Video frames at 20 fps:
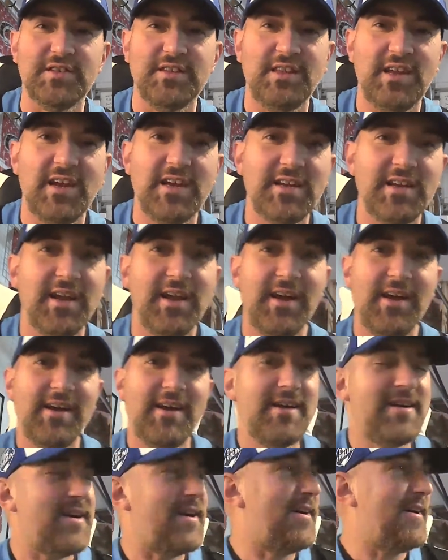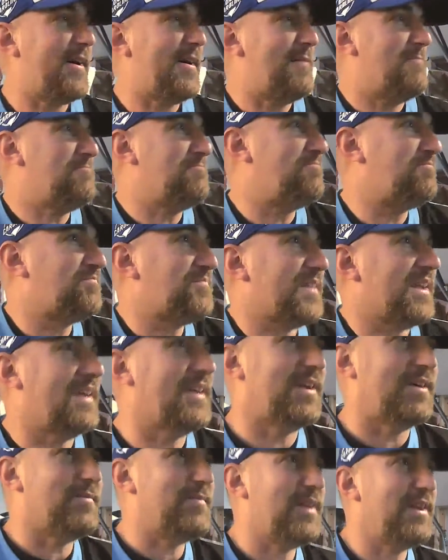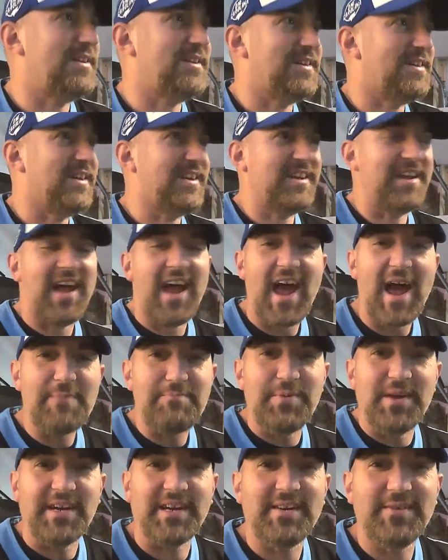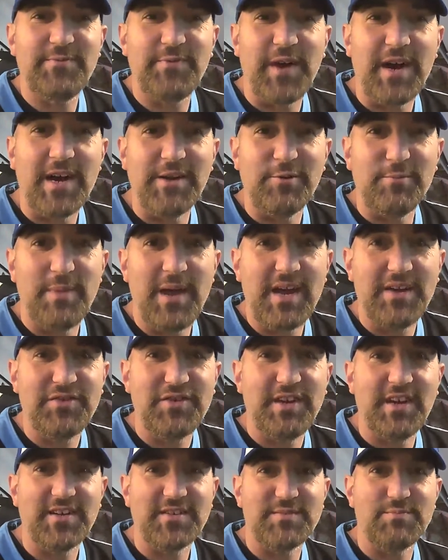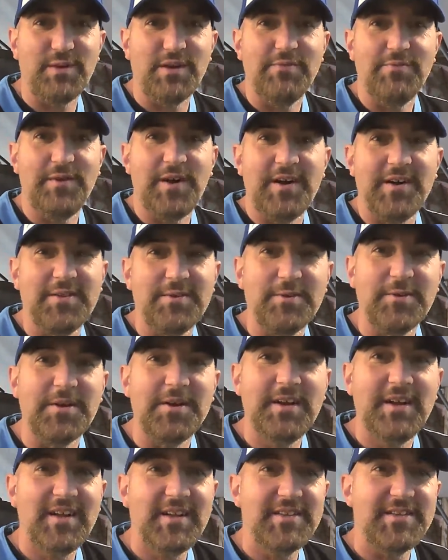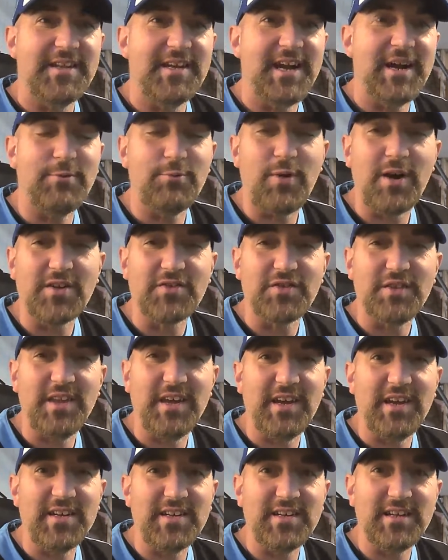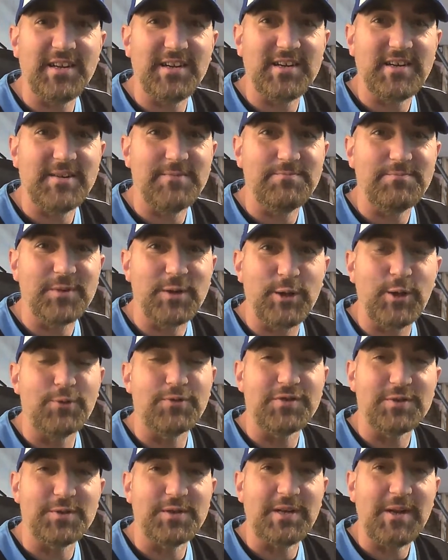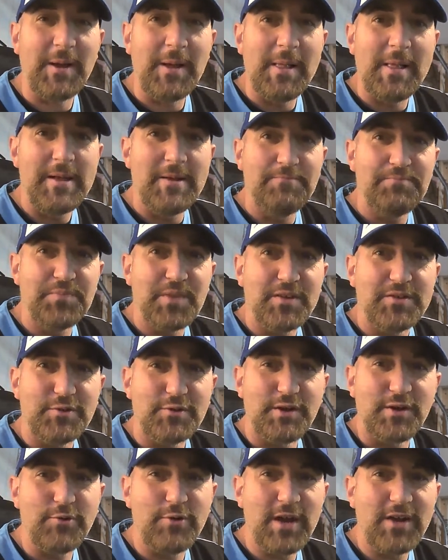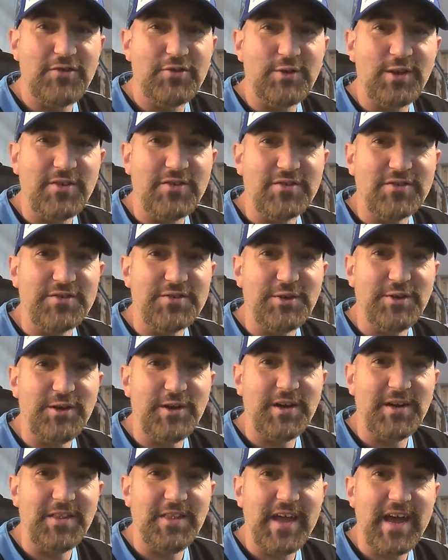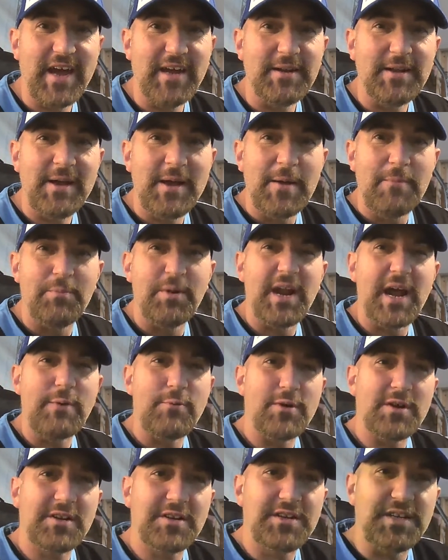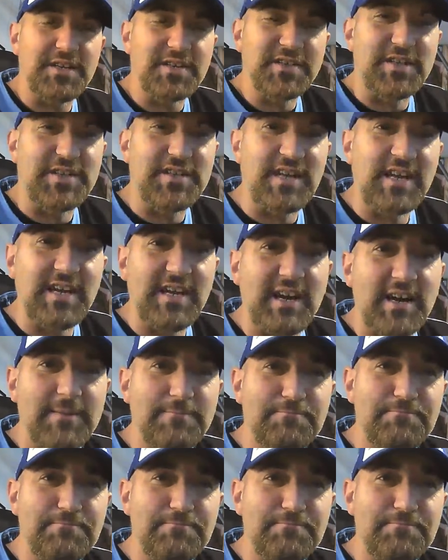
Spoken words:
to that. In an epic final match against my father, that I watched that closely. So congratulations to you on that. But I wanted to say,